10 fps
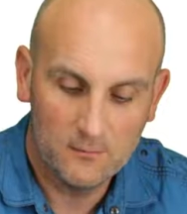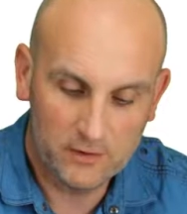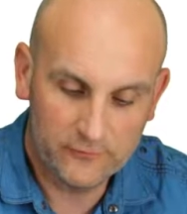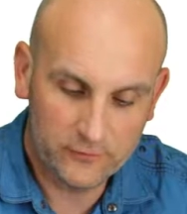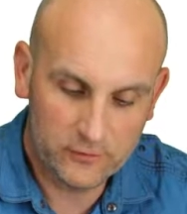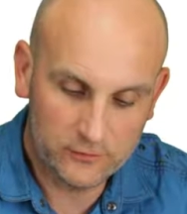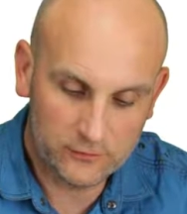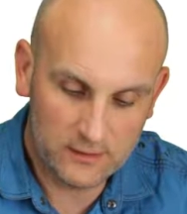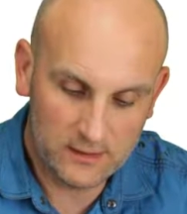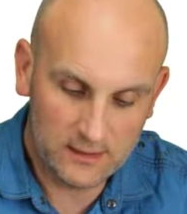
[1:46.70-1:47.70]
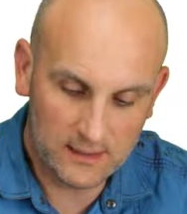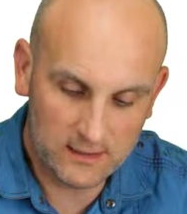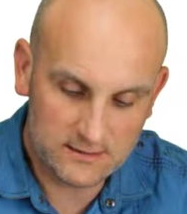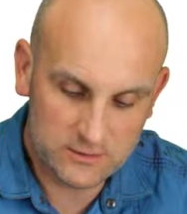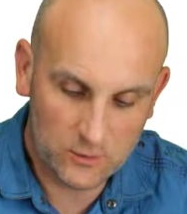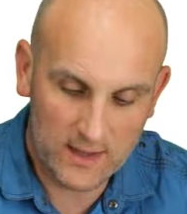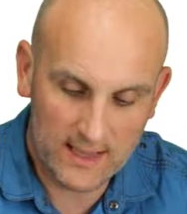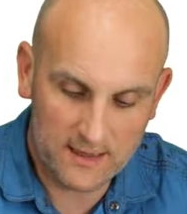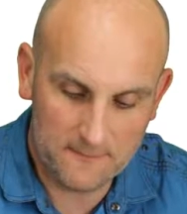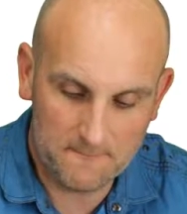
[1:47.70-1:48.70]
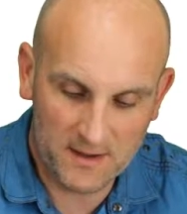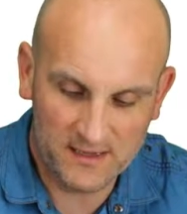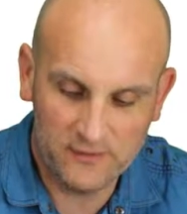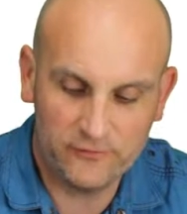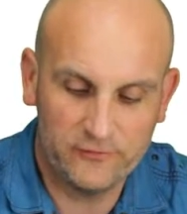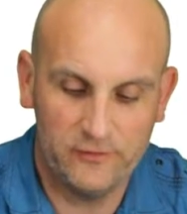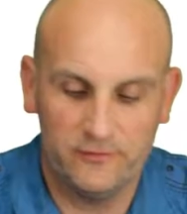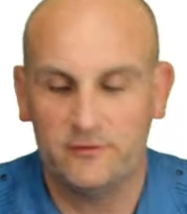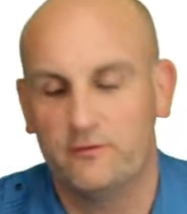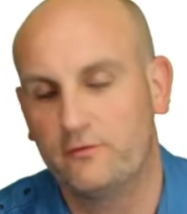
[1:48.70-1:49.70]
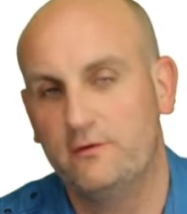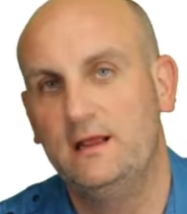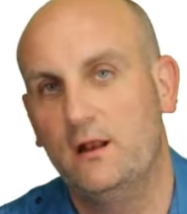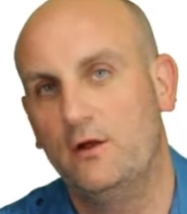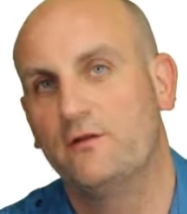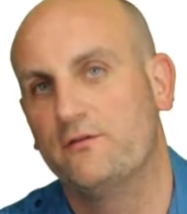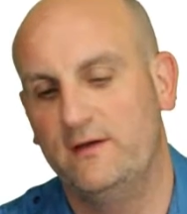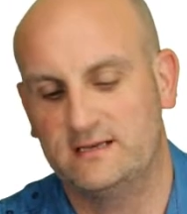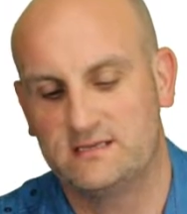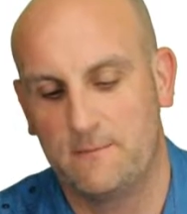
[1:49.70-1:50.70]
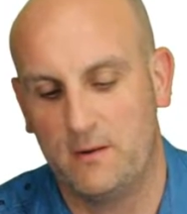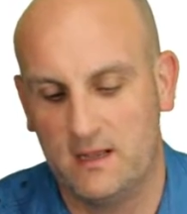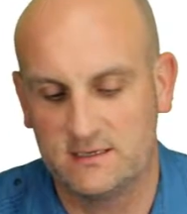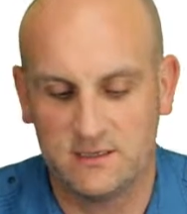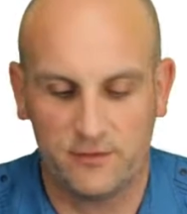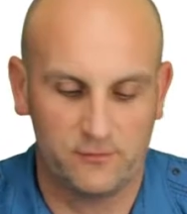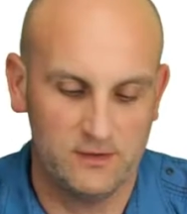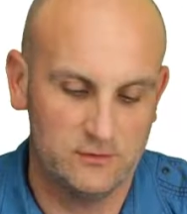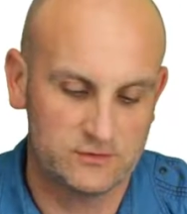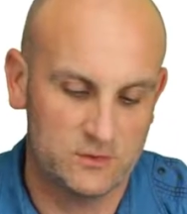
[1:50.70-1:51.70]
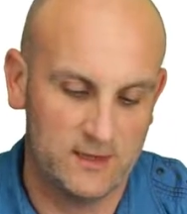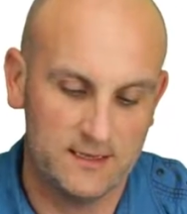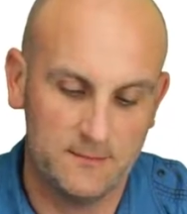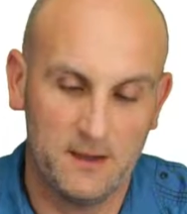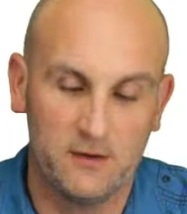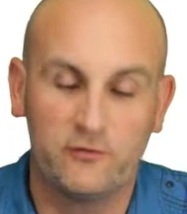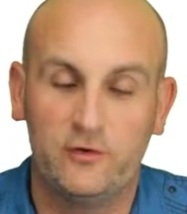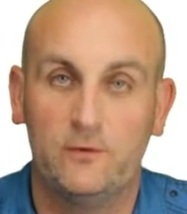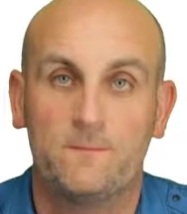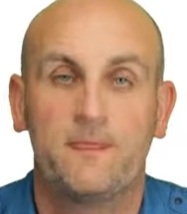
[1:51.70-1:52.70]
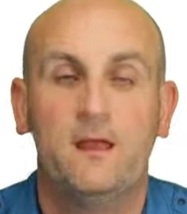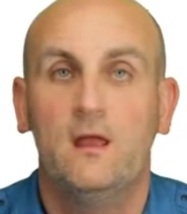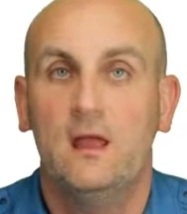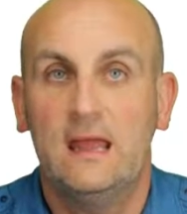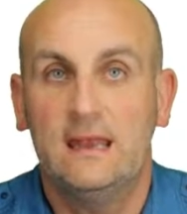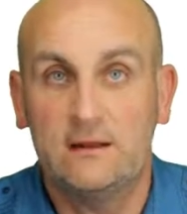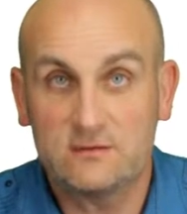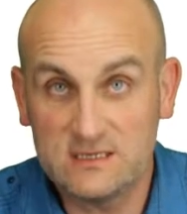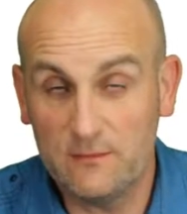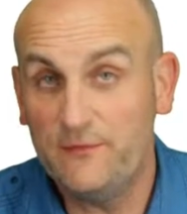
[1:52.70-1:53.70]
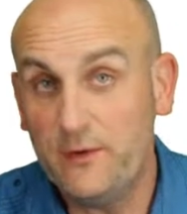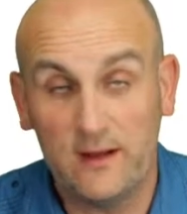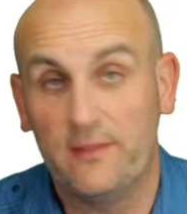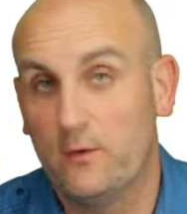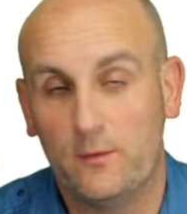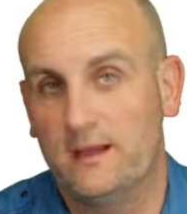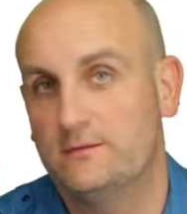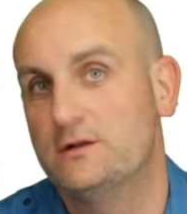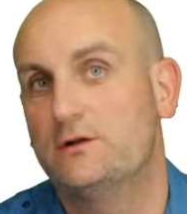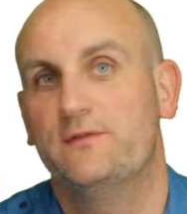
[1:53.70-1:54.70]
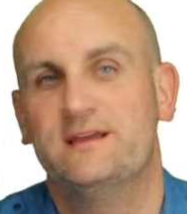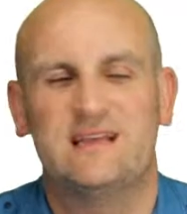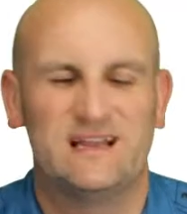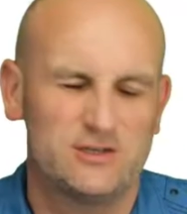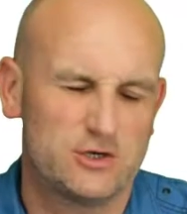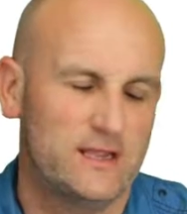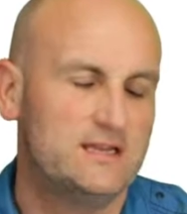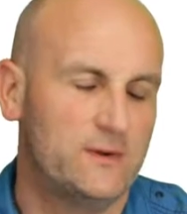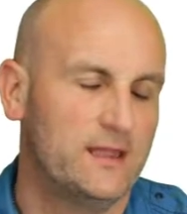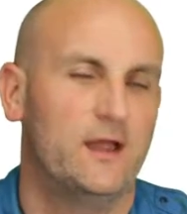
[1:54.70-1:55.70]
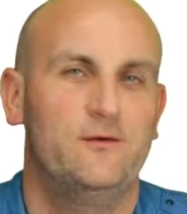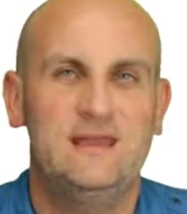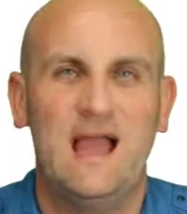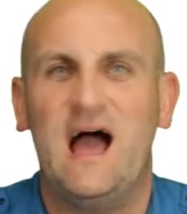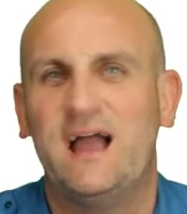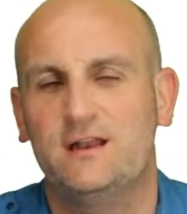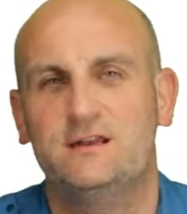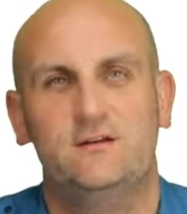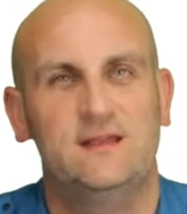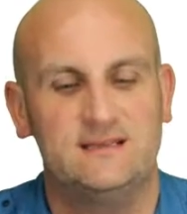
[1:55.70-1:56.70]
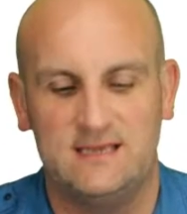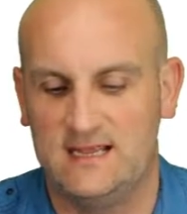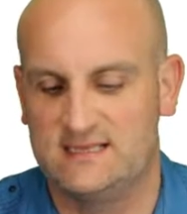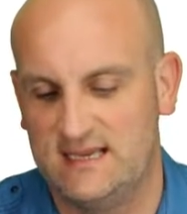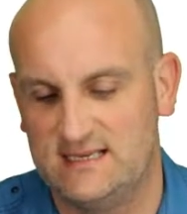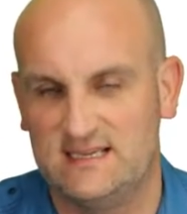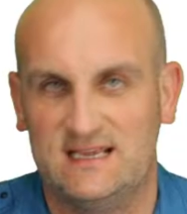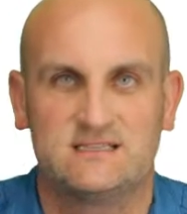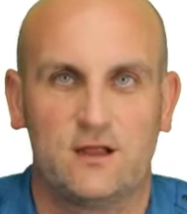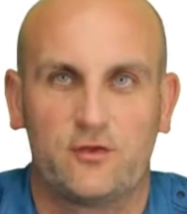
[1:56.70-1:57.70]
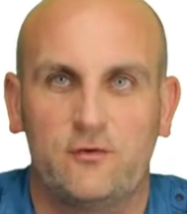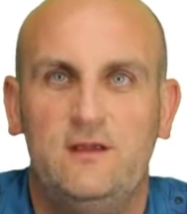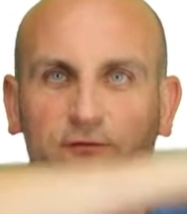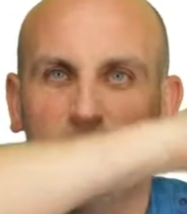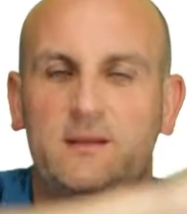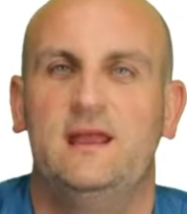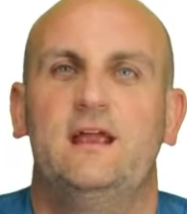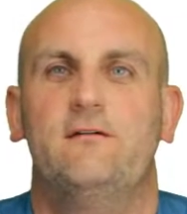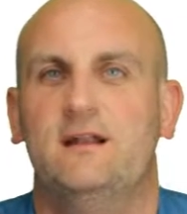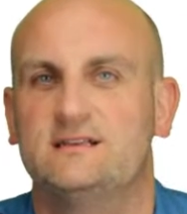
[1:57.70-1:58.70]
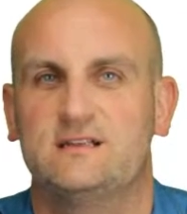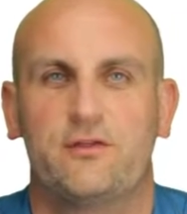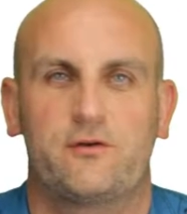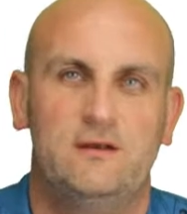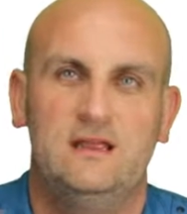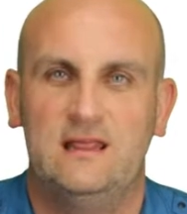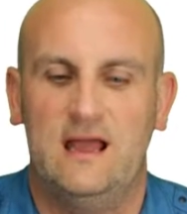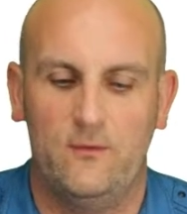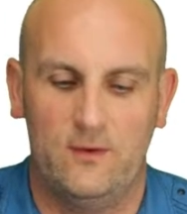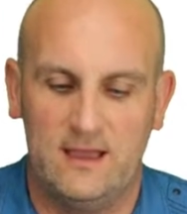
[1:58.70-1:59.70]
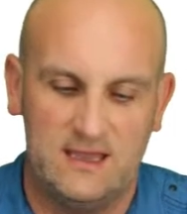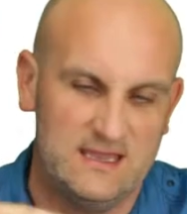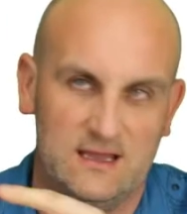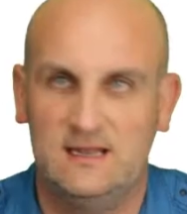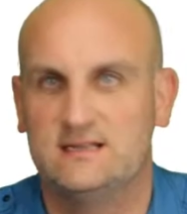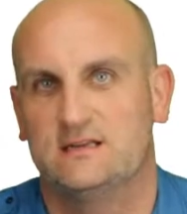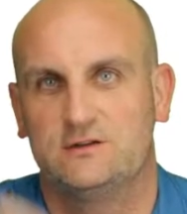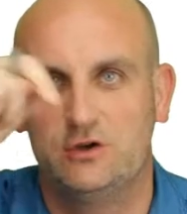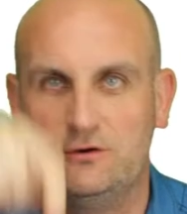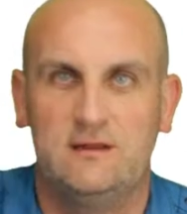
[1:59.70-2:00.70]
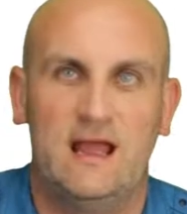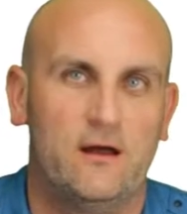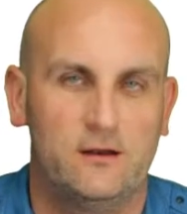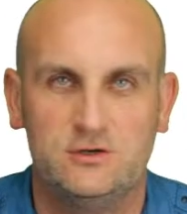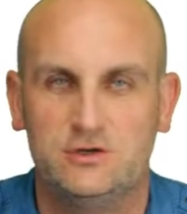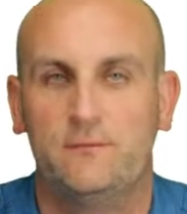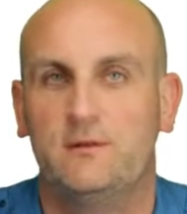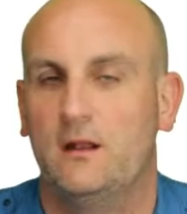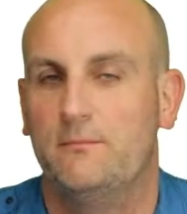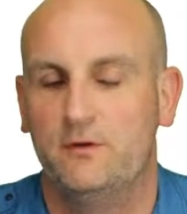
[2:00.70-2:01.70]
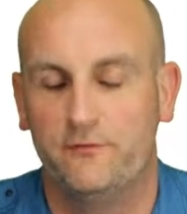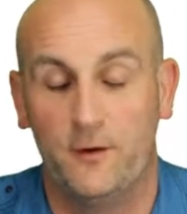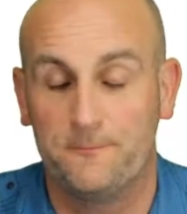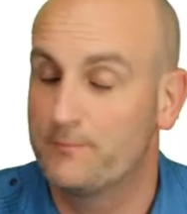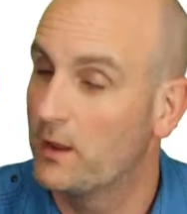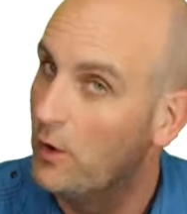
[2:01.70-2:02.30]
plus 3 squared minus 2. So 3 lots of x plus 3 or squared minus 2. Now, some of you out there will be able to look at this and straight away go, yeah, I can do this, it's easy. It's a 3 from here, and it's a 3 that way, and it's a 2 down, and job done, move on.